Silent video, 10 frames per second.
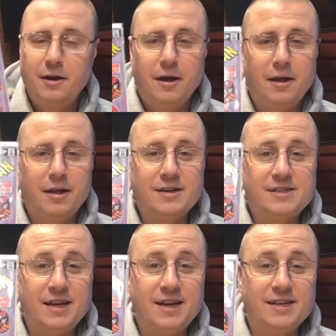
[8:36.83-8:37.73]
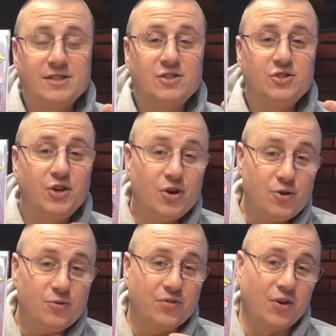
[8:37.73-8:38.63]
This is
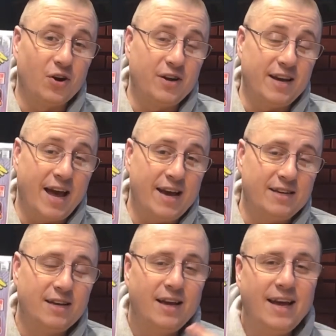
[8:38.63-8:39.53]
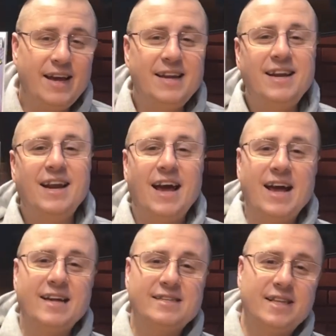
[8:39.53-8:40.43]
238, and it
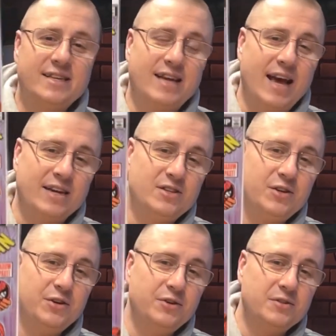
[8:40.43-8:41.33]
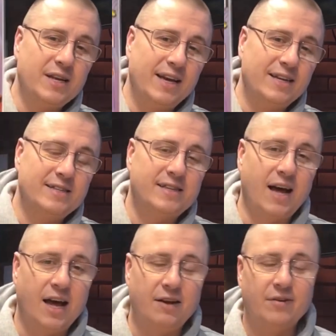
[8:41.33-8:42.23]
has the tattoos
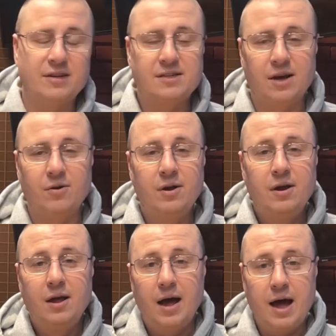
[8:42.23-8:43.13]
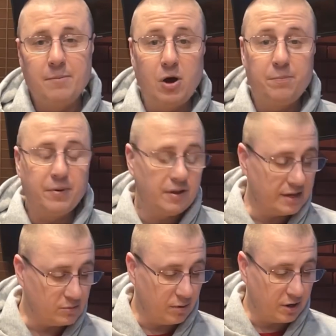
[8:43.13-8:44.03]
inside of it. So I'm hoping
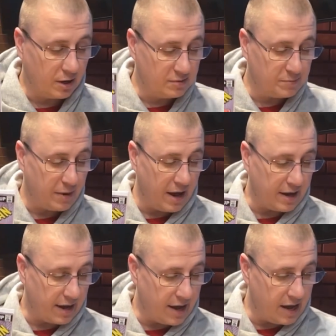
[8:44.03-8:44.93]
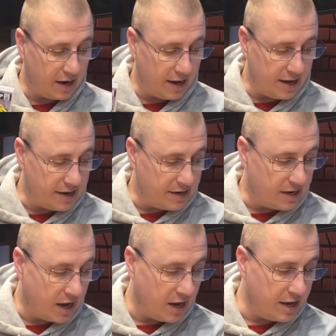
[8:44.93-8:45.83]
this one comes back at a
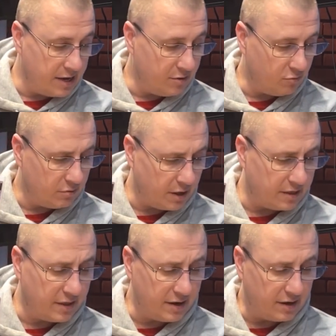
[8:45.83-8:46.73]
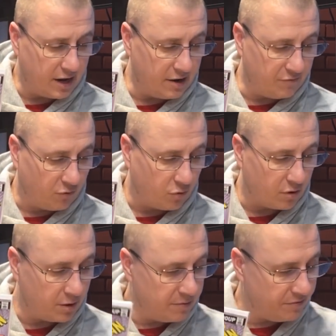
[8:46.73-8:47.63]

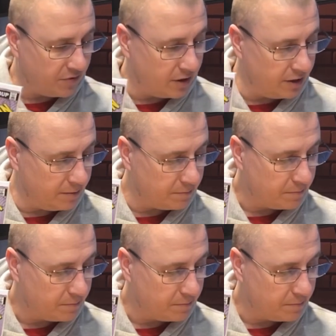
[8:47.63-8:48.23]
9.4. Let me find it.